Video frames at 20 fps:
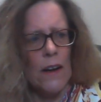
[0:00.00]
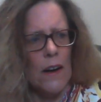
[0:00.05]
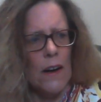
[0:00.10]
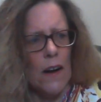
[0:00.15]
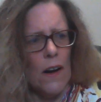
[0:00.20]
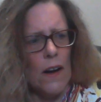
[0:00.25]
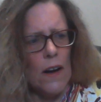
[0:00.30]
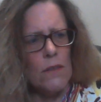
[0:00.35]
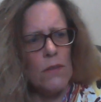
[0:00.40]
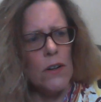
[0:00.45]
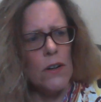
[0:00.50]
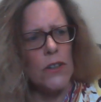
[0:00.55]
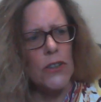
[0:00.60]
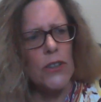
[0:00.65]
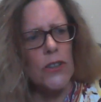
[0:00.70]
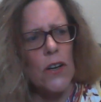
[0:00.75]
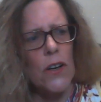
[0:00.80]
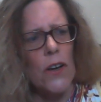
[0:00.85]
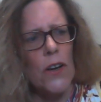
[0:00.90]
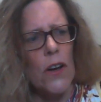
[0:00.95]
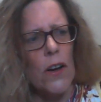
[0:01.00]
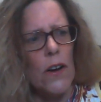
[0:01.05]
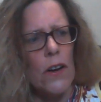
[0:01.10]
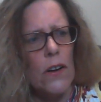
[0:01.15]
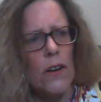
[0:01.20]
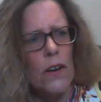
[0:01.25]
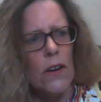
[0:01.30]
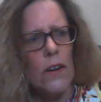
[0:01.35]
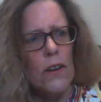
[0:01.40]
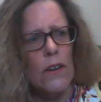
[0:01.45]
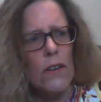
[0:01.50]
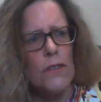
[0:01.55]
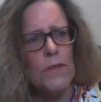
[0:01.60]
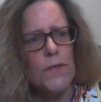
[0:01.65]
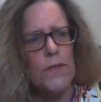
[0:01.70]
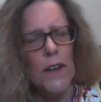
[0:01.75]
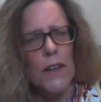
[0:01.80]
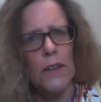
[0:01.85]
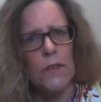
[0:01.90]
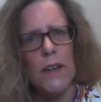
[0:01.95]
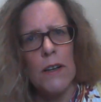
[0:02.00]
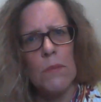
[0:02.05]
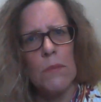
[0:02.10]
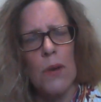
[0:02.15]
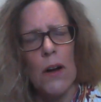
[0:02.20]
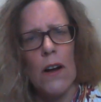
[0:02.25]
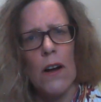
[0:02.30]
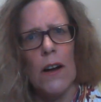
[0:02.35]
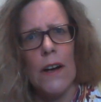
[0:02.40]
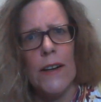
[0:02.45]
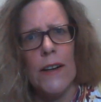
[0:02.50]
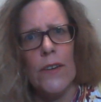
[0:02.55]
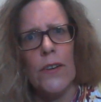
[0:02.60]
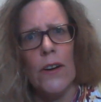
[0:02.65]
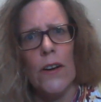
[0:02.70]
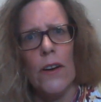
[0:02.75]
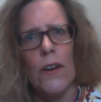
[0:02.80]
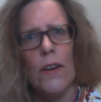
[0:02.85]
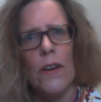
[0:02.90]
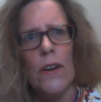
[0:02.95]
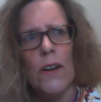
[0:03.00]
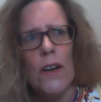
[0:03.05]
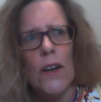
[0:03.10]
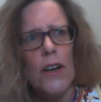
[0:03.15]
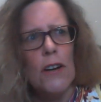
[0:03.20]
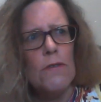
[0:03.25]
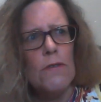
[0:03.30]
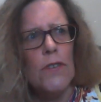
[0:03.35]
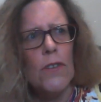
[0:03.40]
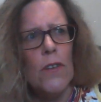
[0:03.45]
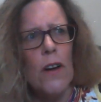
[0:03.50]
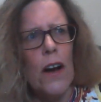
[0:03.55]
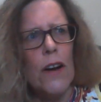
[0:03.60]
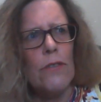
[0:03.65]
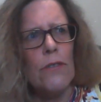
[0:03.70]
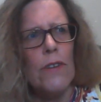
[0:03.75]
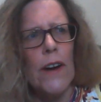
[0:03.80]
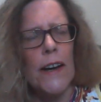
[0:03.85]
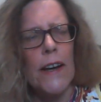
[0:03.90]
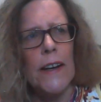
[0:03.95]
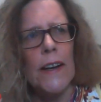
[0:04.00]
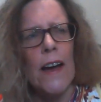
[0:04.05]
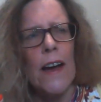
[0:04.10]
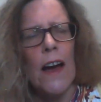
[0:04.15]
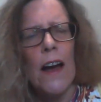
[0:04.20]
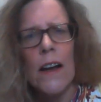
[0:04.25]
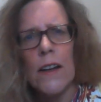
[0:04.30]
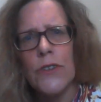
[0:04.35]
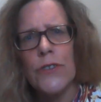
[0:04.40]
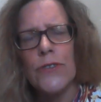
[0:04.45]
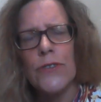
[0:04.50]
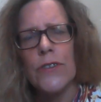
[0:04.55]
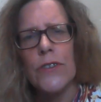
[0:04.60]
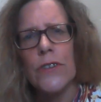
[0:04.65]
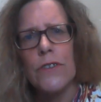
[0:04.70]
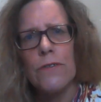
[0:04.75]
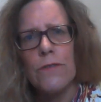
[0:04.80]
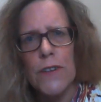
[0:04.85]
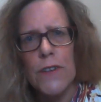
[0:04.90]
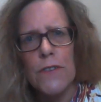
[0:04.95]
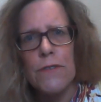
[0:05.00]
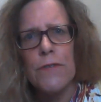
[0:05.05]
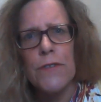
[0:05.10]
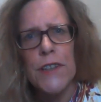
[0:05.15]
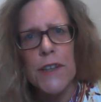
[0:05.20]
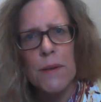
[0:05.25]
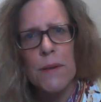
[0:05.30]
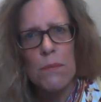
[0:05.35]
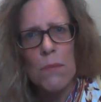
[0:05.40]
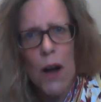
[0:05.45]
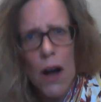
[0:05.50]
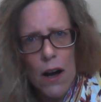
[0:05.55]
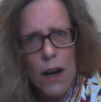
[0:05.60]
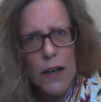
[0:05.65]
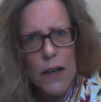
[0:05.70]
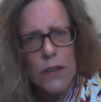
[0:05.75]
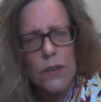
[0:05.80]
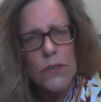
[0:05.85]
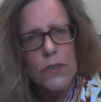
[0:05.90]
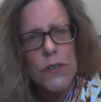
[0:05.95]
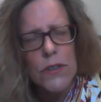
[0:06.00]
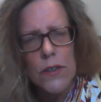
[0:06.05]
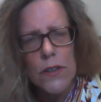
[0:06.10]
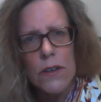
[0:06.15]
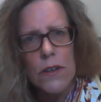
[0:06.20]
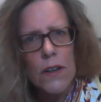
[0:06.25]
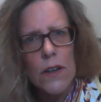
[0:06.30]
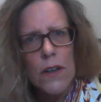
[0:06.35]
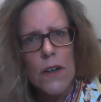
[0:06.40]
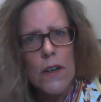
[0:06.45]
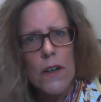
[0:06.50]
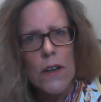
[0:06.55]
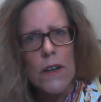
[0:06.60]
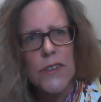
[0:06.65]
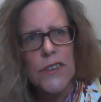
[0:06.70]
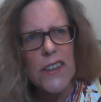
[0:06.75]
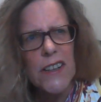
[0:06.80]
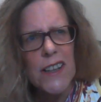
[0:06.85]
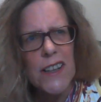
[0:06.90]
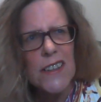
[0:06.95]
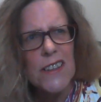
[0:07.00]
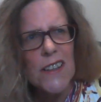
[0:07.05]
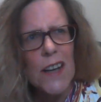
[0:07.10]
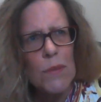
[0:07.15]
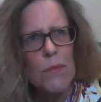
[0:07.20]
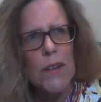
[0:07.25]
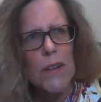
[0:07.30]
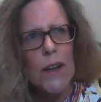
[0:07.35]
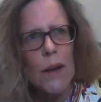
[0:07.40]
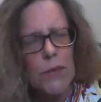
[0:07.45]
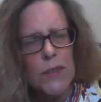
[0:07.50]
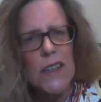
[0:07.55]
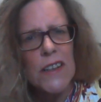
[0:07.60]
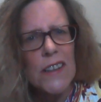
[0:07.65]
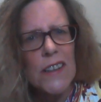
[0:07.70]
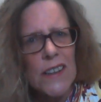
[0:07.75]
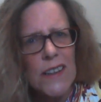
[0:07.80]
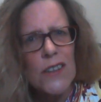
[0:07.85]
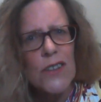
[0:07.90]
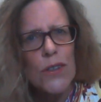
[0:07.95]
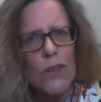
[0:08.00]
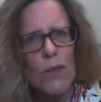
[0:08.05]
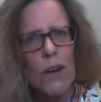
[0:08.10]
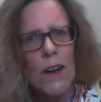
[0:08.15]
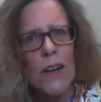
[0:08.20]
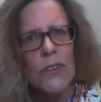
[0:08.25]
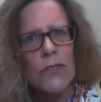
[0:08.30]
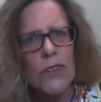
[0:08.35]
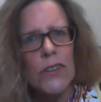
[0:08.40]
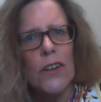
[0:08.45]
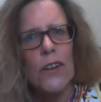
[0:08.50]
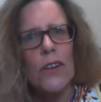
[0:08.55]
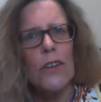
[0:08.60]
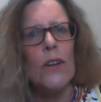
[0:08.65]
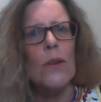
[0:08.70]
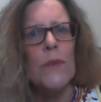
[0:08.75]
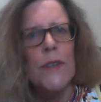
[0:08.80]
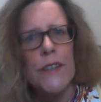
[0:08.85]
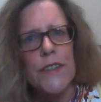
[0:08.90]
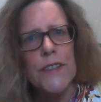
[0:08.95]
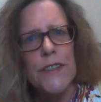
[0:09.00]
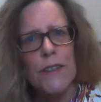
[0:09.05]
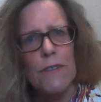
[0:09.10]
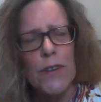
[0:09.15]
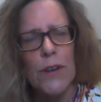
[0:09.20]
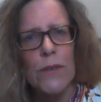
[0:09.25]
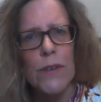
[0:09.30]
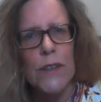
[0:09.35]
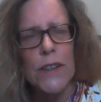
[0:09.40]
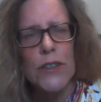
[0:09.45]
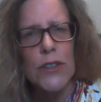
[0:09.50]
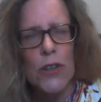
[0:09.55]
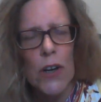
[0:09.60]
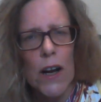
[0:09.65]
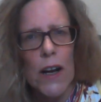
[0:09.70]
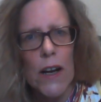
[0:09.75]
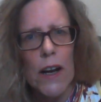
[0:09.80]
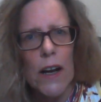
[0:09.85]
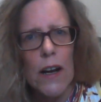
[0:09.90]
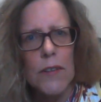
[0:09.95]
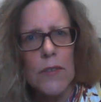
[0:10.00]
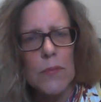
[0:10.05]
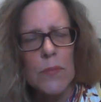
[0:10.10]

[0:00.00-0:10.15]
I watched her, following behind her, for I reckon one hundred fifty miles. So that's coming up to nearly two hundred kilometres if you're in Australia.